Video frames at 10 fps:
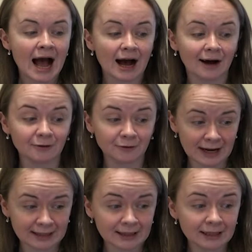
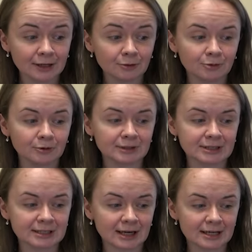Finally, we will
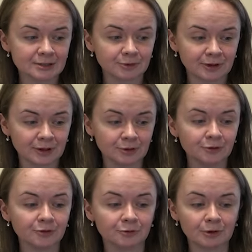discuss with
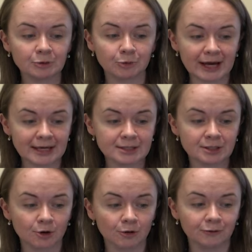you 3
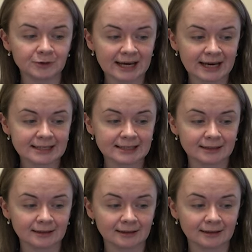ways of text